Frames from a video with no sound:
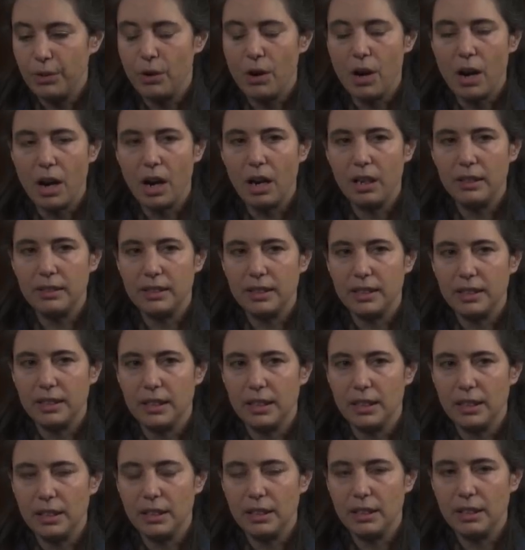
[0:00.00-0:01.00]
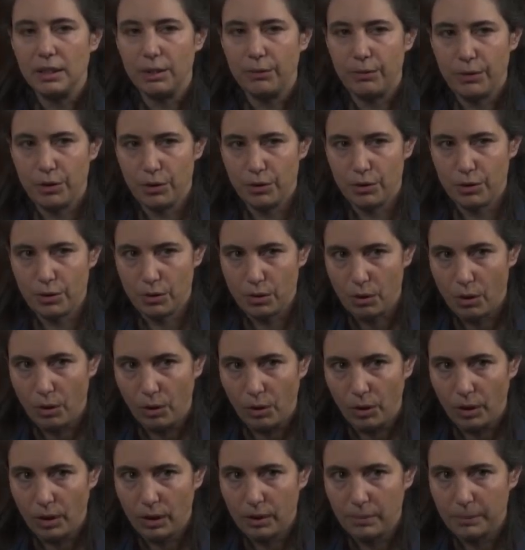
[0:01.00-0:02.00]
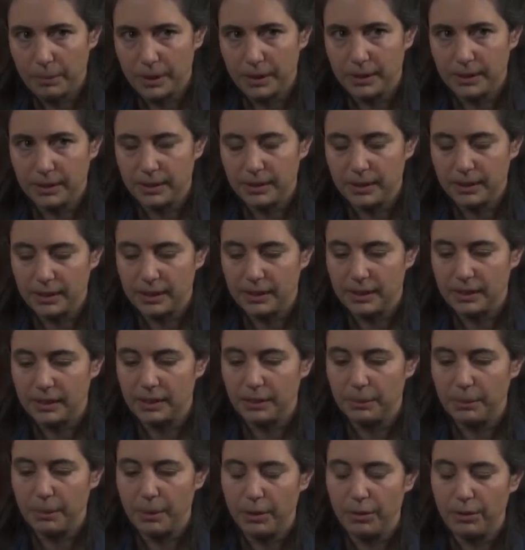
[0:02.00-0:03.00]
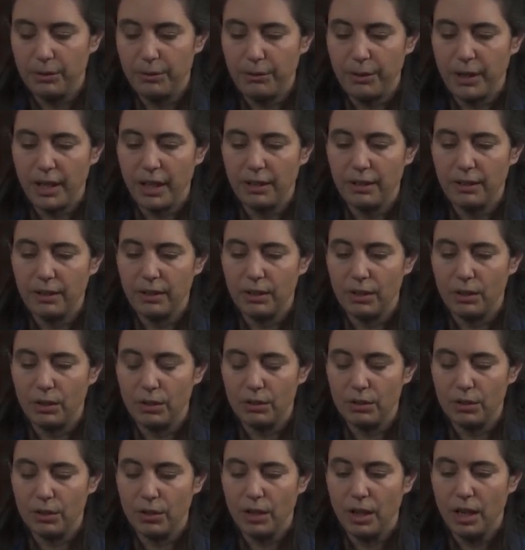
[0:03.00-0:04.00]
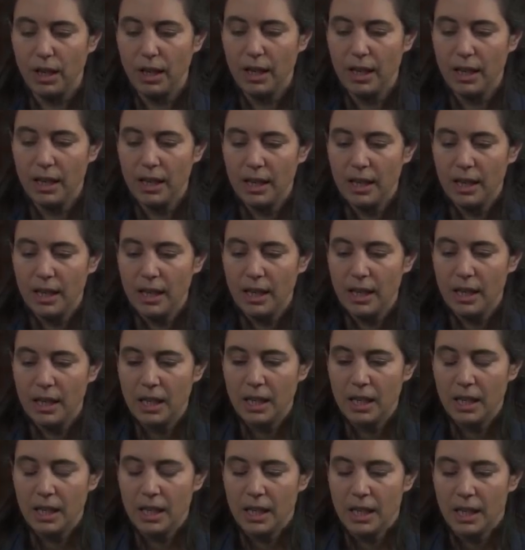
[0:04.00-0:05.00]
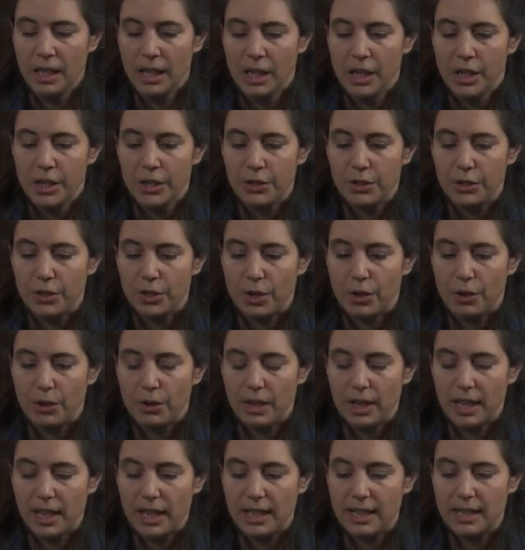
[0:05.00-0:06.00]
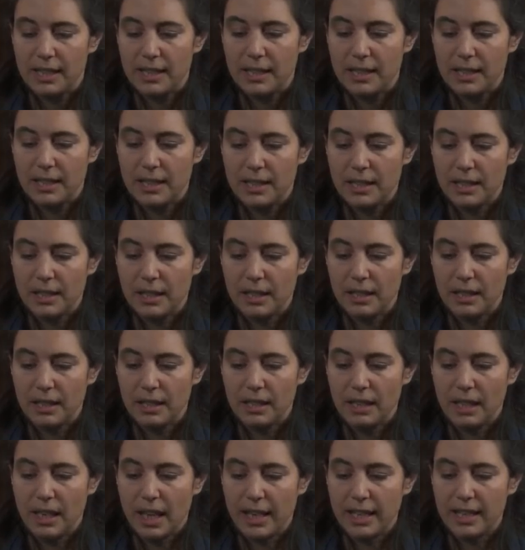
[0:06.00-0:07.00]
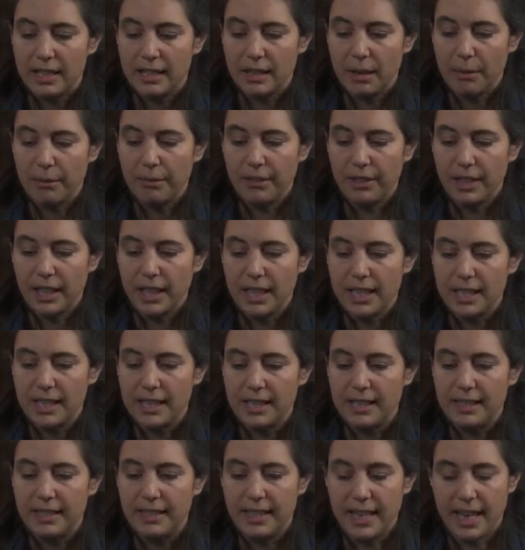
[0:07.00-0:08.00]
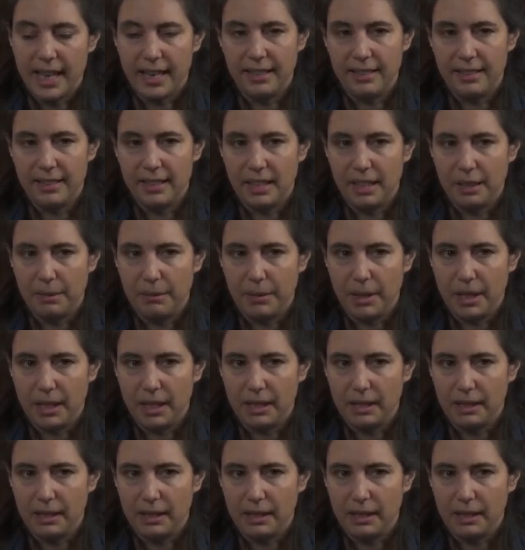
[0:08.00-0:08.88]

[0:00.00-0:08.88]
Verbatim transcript: your heart and in, of your soul, because it's about faith also. So it's like something is dead in me.